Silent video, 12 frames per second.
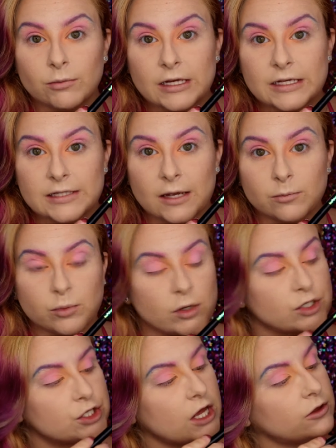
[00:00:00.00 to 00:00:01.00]
in with that same
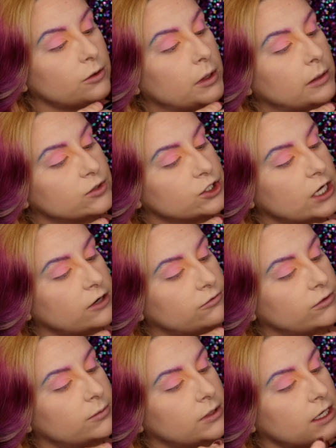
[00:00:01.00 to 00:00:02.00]
brush and the purple shade
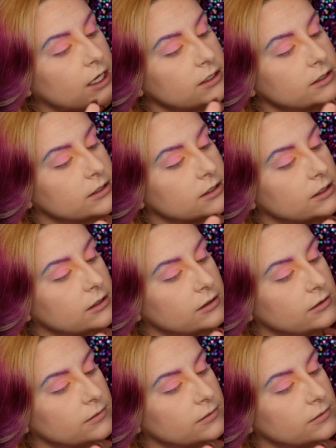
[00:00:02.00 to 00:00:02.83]
Ribbonesque.